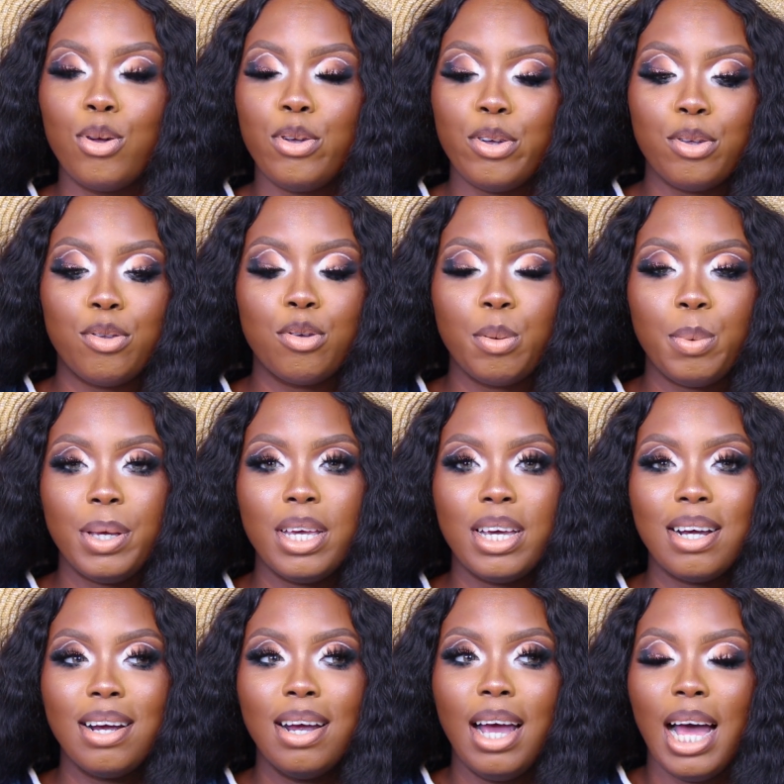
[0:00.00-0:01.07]
on YouTube
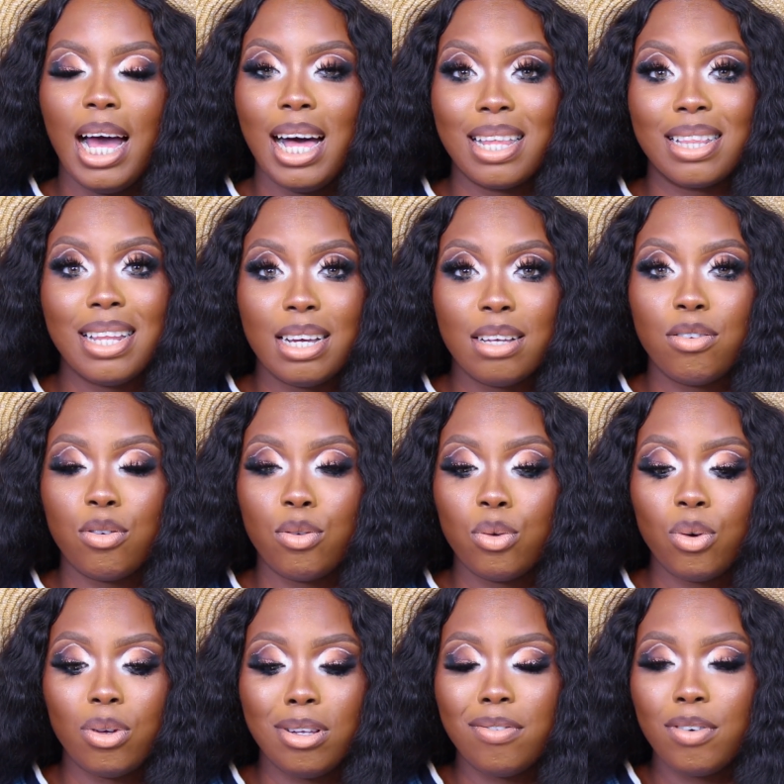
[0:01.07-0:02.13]
here. I'd like to
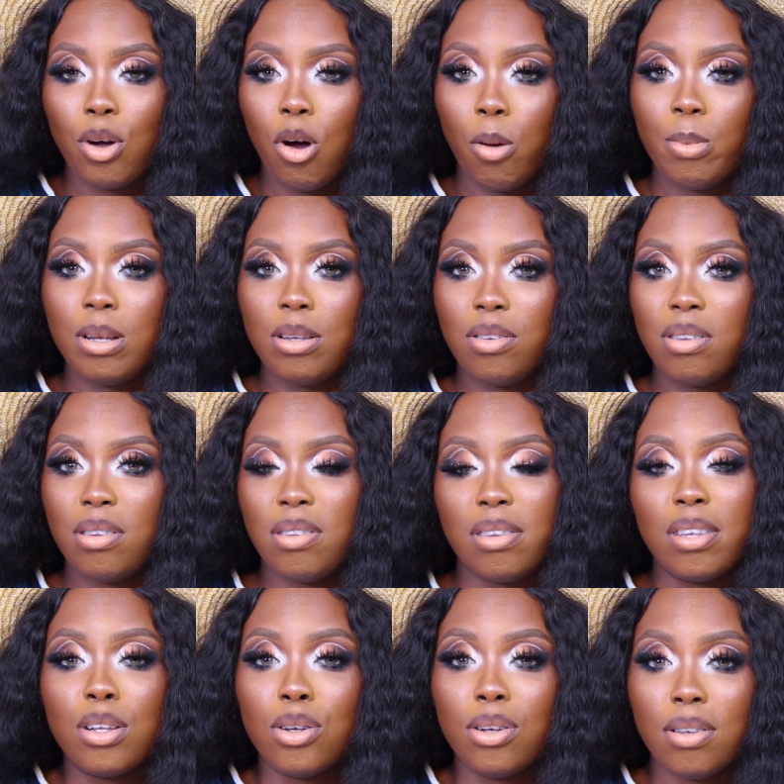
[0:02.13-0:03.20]
know. Leave a comment
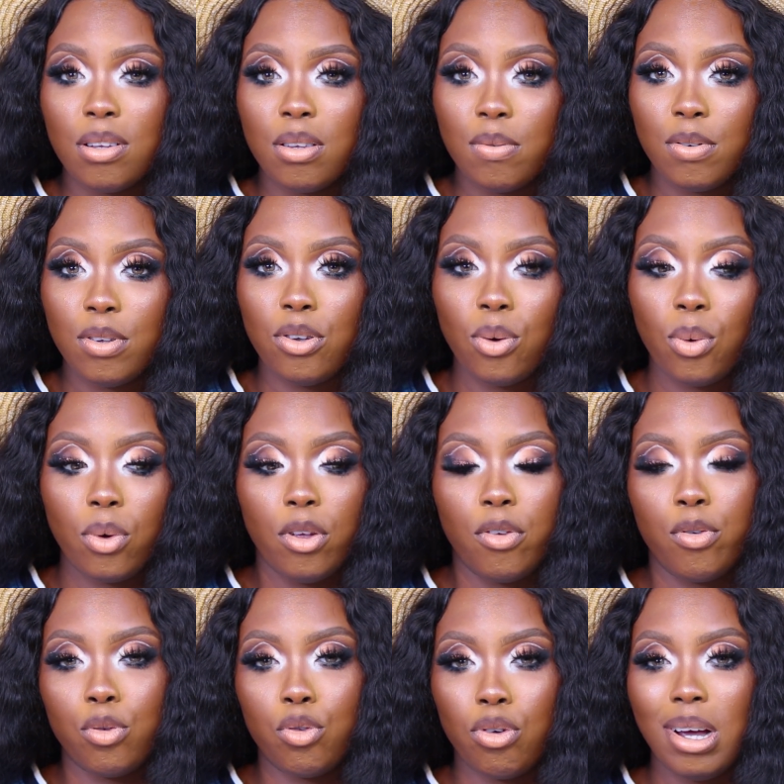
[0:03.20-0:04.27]
still on this video
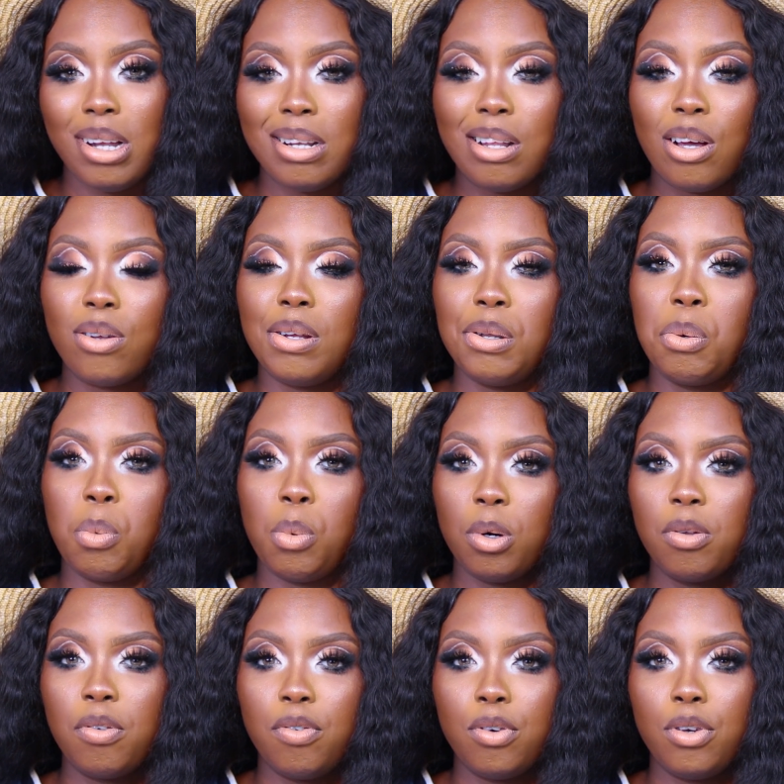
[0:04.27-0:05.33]
if you tried it out and it
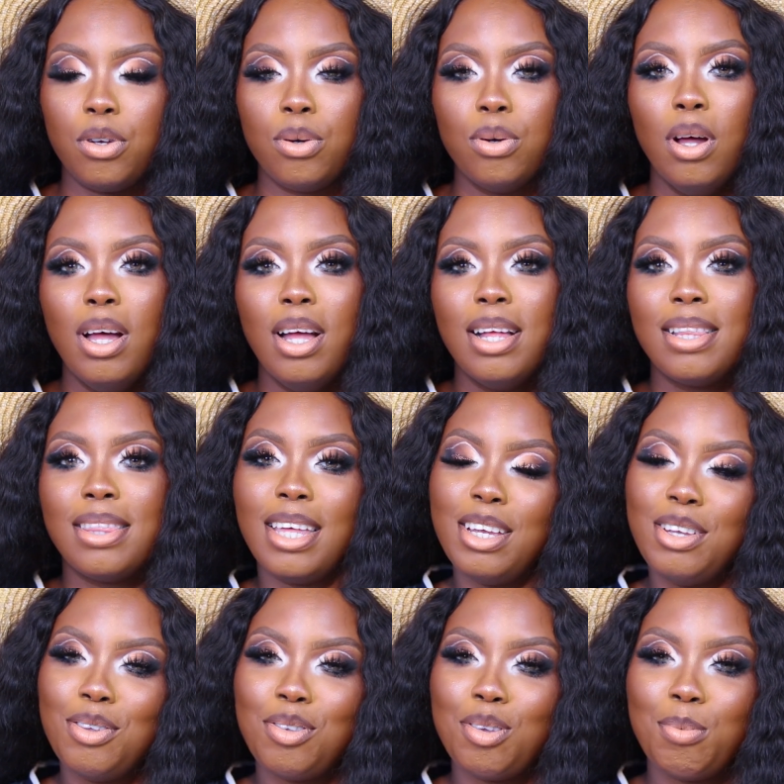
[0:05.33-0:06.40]
worked for you.
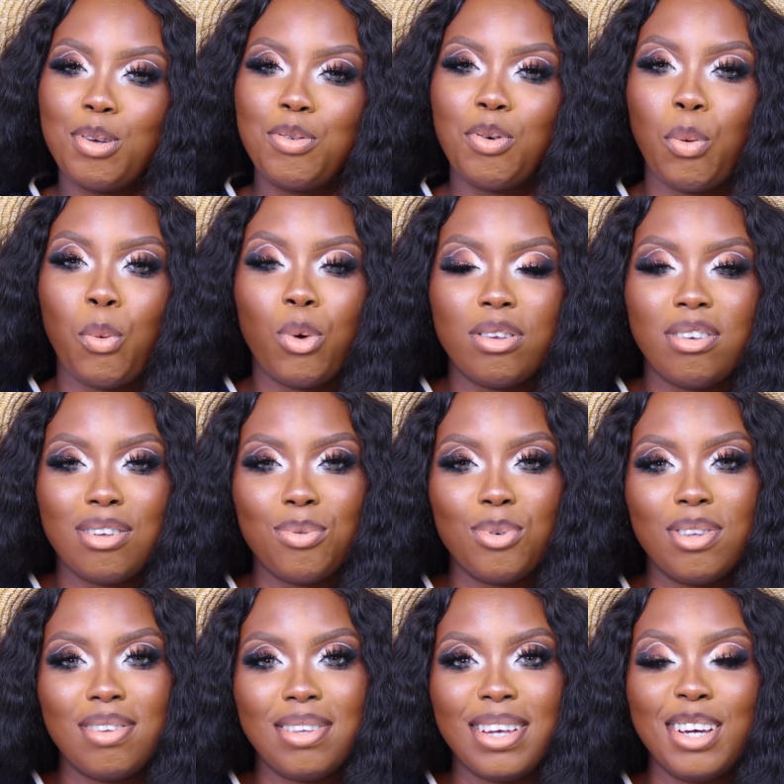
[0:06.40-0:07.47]
Thank you so much for watching
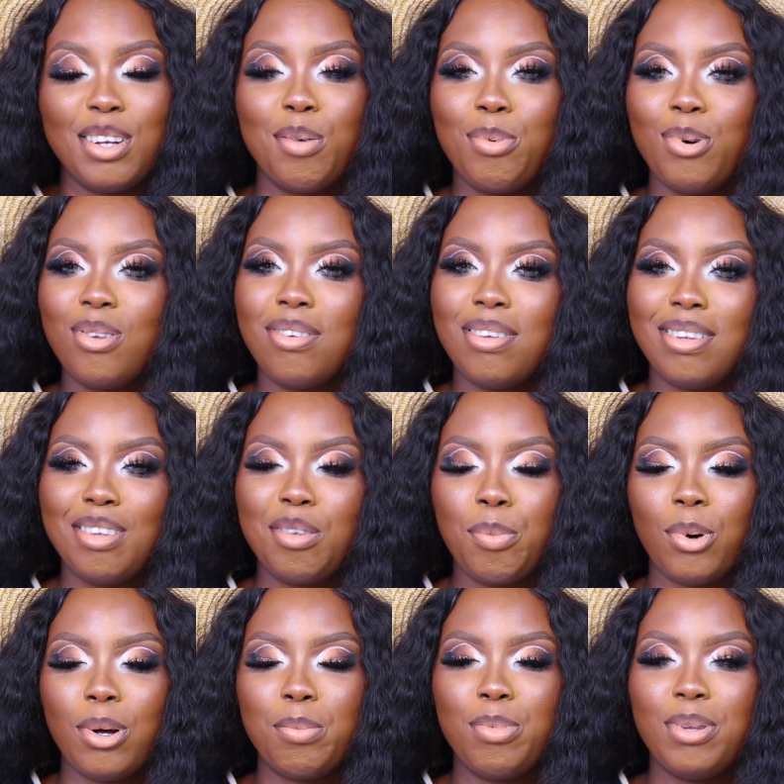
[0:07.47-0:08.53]
once again up until this
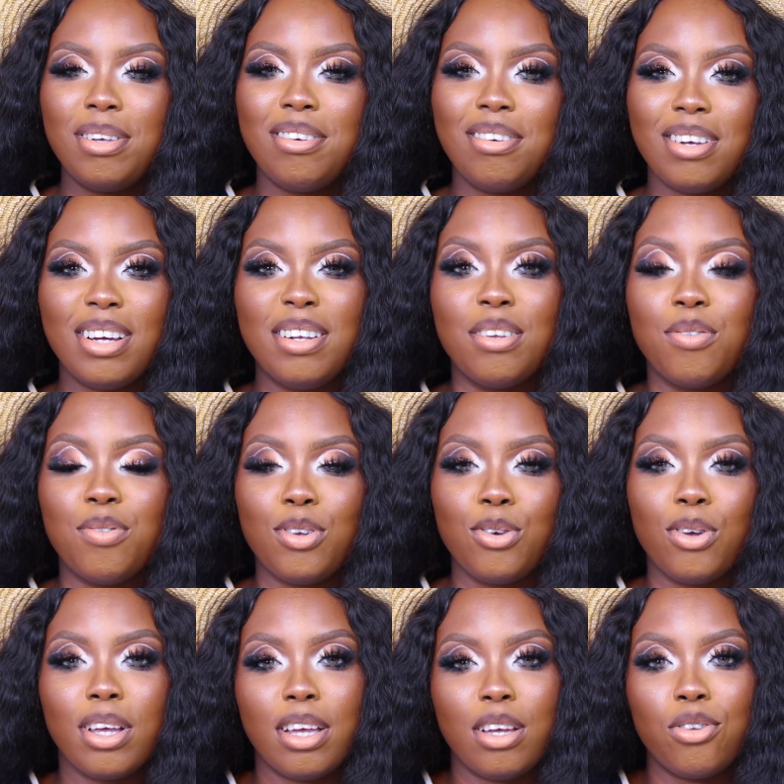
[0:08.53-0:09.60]
point. Please share this
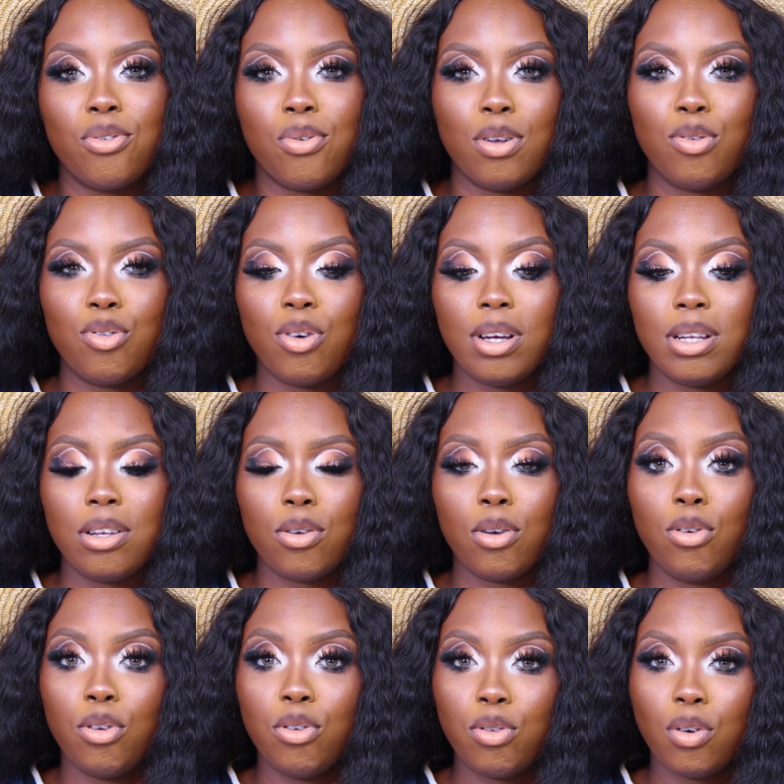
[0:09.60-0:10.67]
video in case you enjoyed it
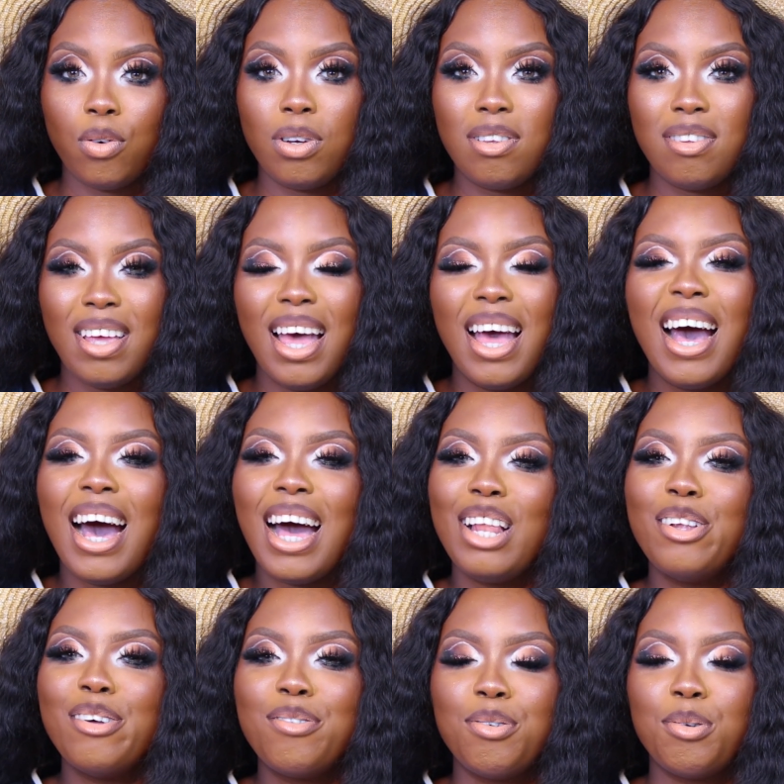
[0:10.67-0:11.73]
on your stories. I
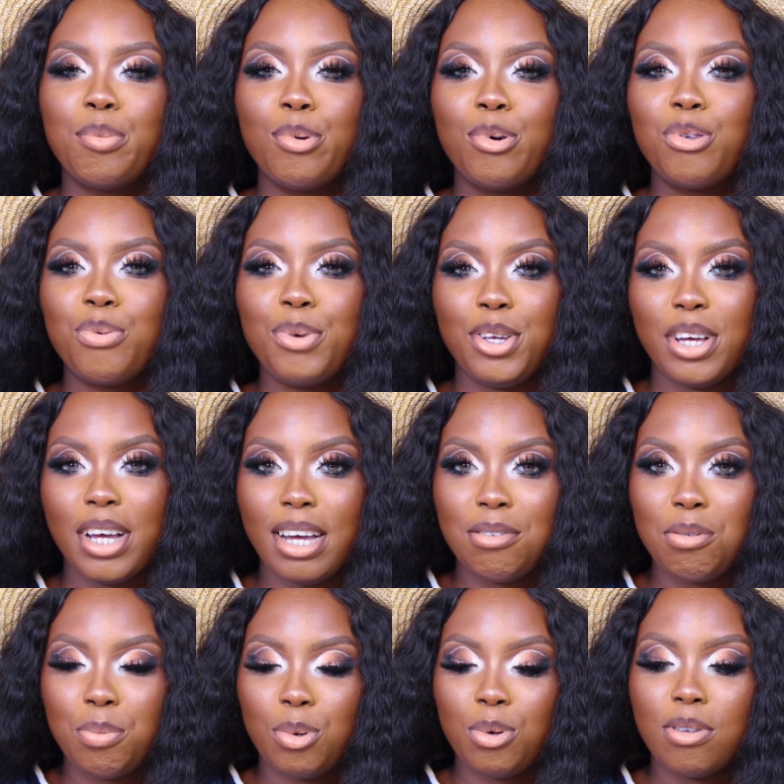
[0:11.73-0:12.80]
love to repost when you
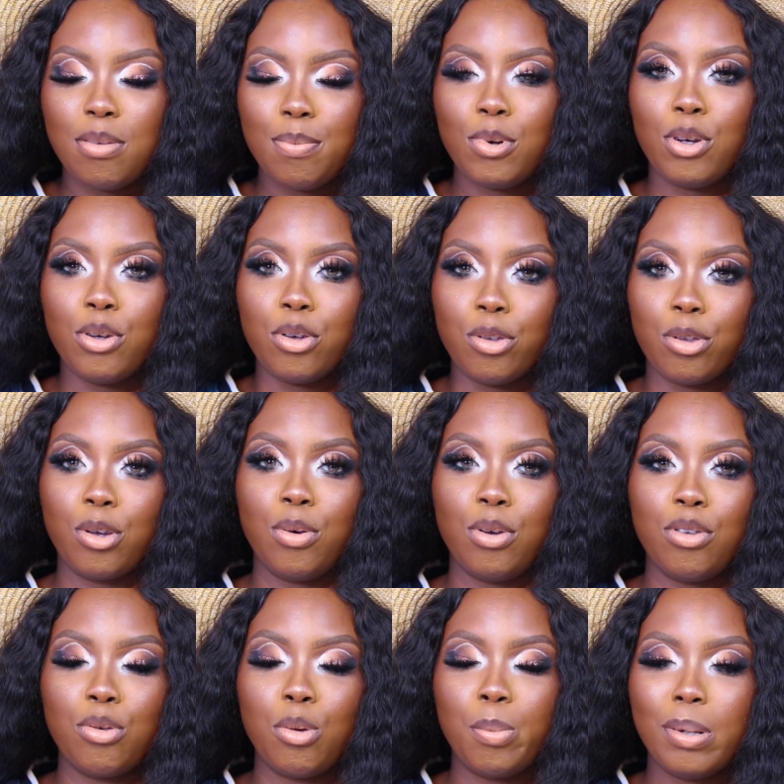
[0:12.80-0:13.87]
guys repost me on your
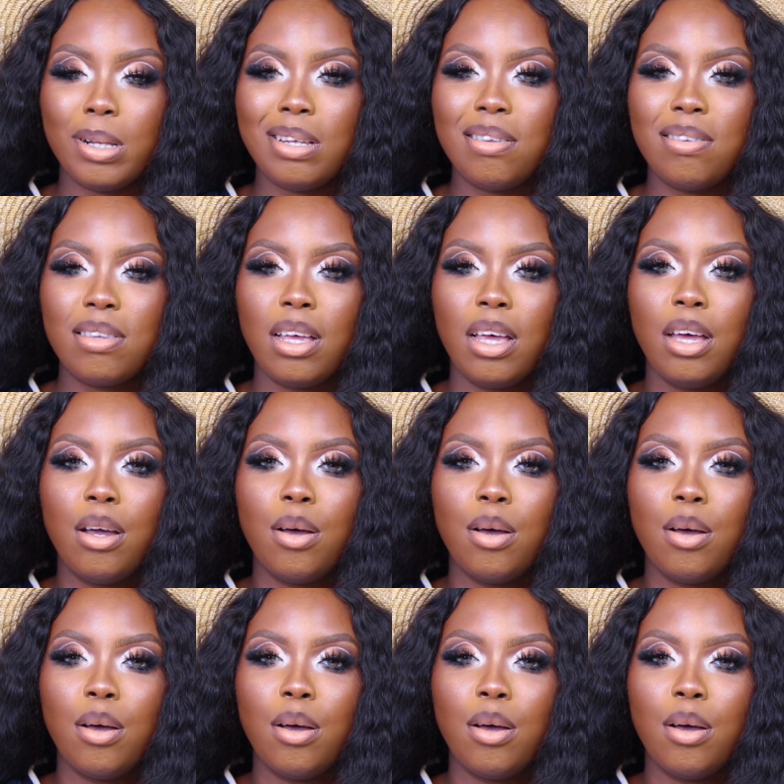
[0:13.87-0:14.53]
stories, so please